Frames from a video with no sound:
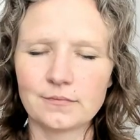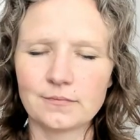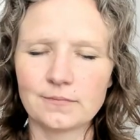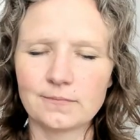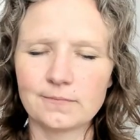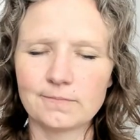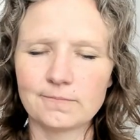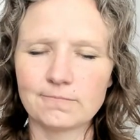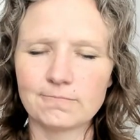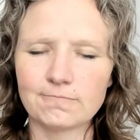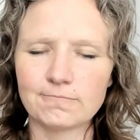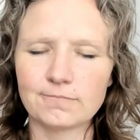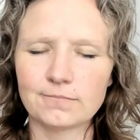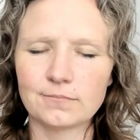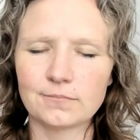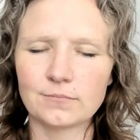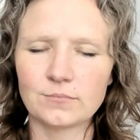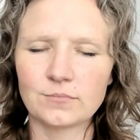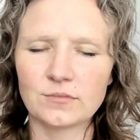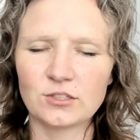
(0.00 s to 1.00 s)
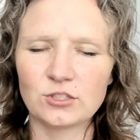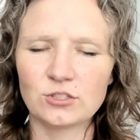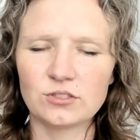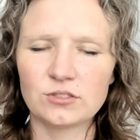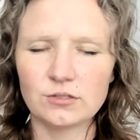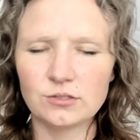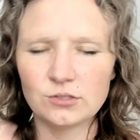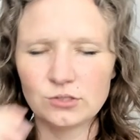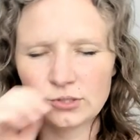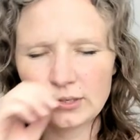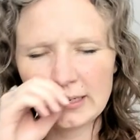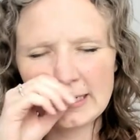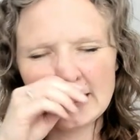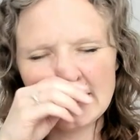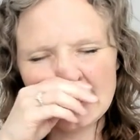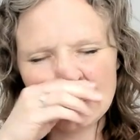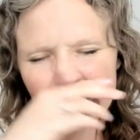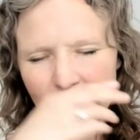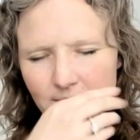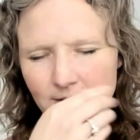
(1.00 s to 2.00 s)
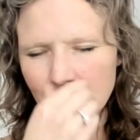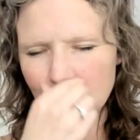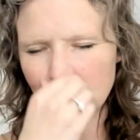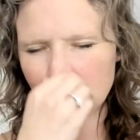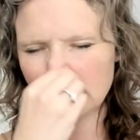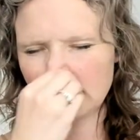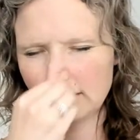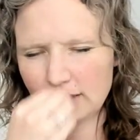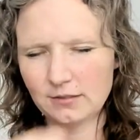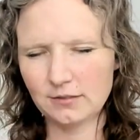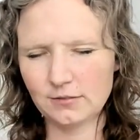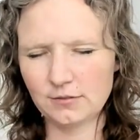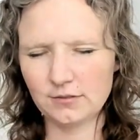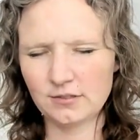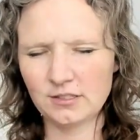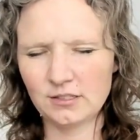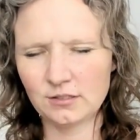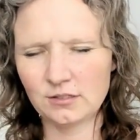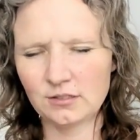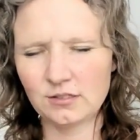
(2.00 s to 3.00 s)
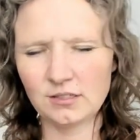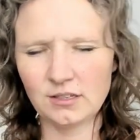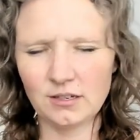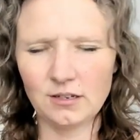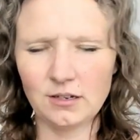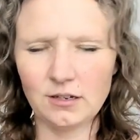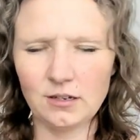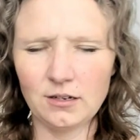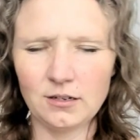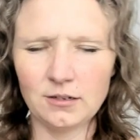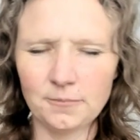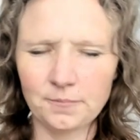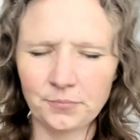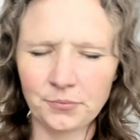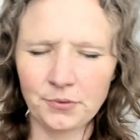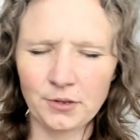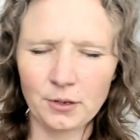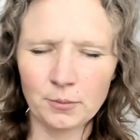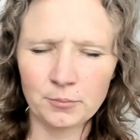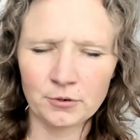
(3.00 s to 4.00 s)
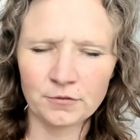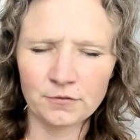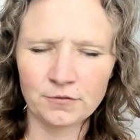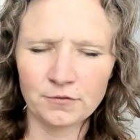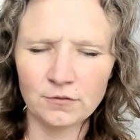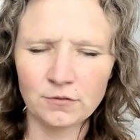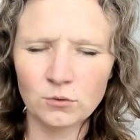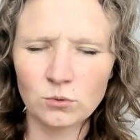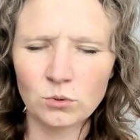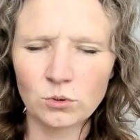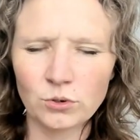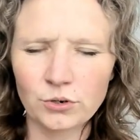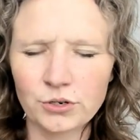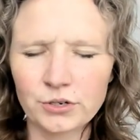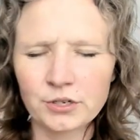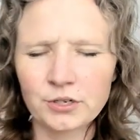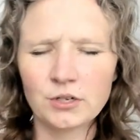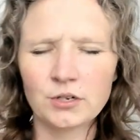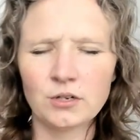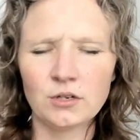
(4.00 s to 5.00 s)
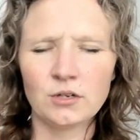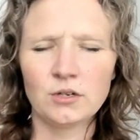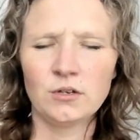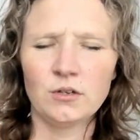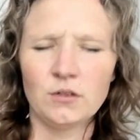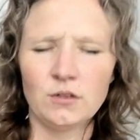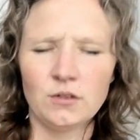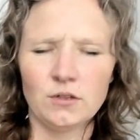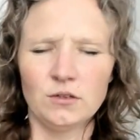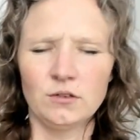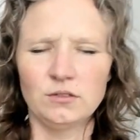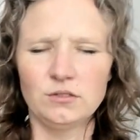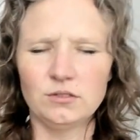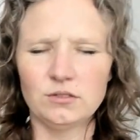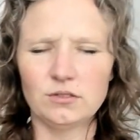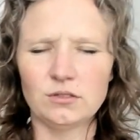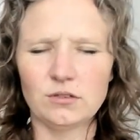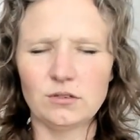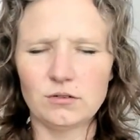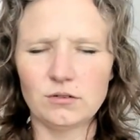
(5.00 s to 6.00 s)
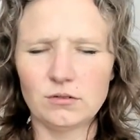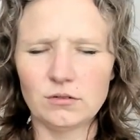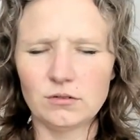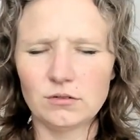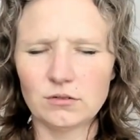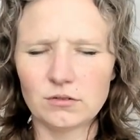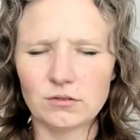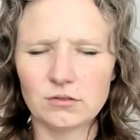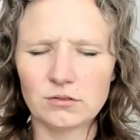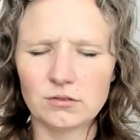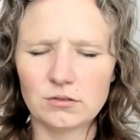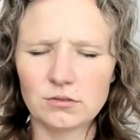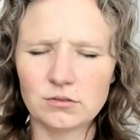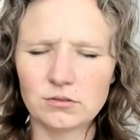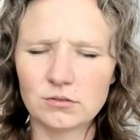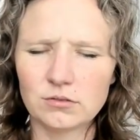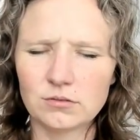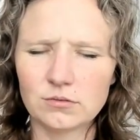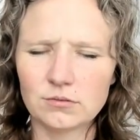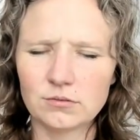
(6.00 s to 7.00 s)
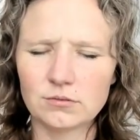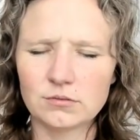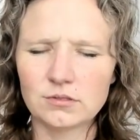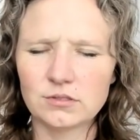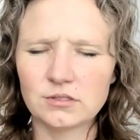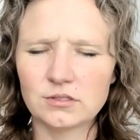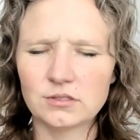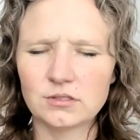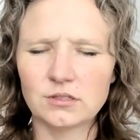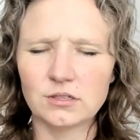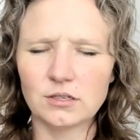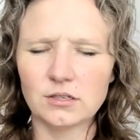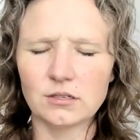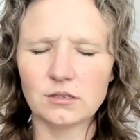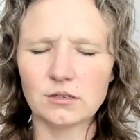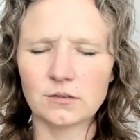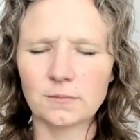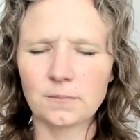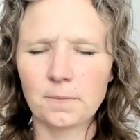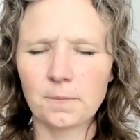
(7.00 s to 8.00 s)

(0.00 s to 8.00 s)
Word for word: Hmm. Still trying to get to this. This set, um, upper floor. So, let's see.